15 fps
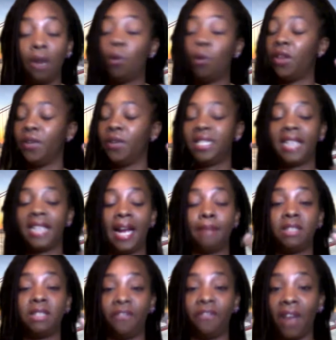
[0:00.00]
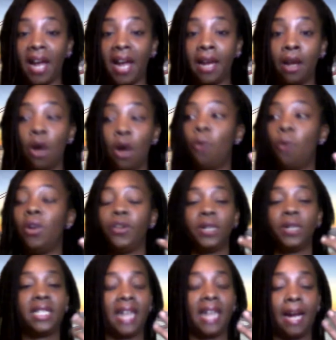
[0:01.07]
whether it's time to fight, whether
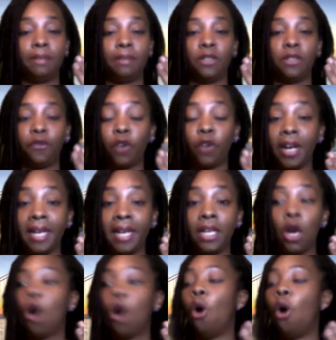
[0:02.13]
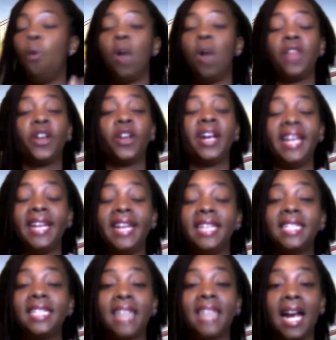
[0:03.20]
it's time to friend, or whether it
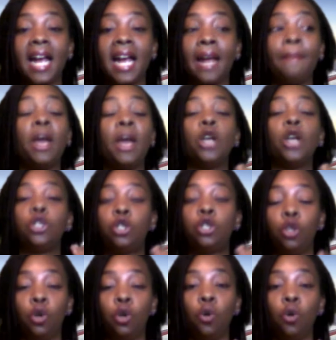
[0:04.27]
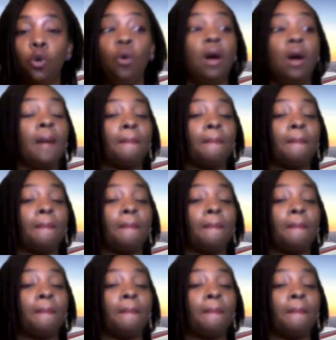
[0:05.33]
is time to